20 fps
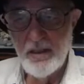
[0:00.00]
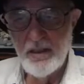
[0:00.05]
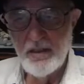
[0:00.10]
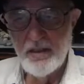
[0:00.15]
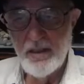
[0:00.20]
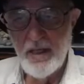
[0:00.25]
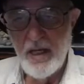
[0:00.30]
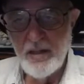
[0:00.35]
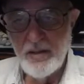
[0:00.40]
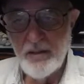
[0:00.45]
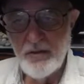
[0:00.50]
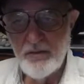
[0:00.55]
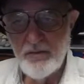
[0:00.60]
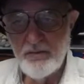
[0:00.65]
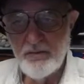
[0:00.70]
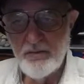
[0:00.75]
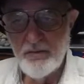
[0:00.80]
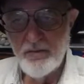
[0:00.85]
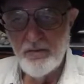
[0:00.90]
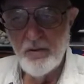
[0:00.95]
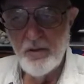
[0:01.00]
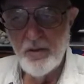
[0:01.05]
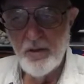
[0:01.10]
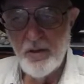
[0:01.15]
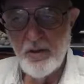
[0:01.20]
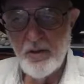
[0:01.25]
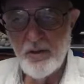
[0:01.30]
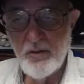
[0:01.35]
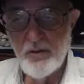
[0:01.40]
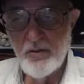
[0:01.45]
Thank you for
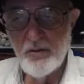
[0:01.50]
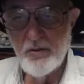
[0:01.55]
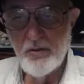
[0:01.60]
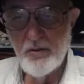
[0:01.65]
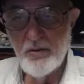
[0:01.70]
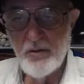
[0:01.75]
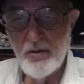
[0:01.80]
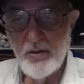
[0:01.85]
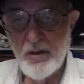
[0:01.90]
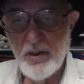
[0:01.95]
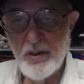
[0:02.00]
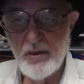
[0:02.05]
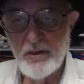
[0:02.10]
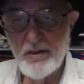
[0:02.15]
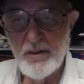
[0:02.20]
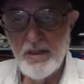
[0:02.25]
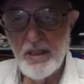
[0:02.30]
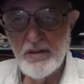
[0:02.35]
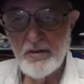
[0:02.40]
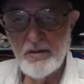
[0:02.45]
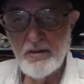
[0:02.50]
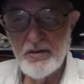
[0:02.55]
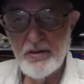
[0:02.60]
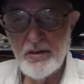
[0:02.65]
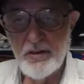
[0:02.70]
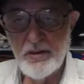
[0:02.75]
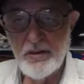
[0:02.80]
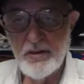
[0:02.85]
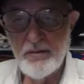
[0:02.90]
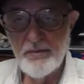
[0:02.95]
your
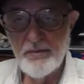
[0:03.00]
attention.